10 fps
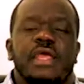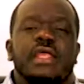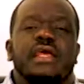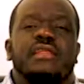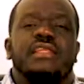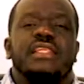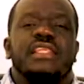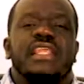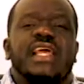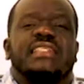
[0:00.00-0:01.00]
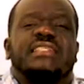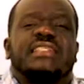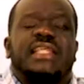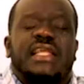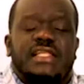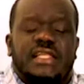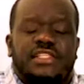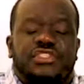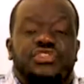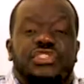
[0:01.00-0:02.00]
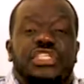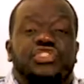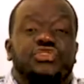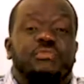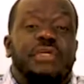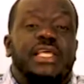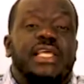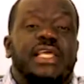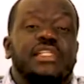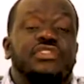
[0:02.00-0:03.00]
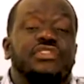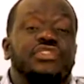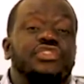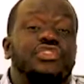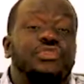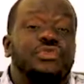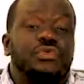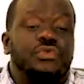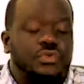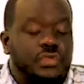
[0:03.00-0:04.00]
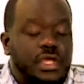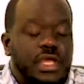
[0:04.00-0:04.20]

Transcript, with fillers: Now, the next thing that you need to begin to do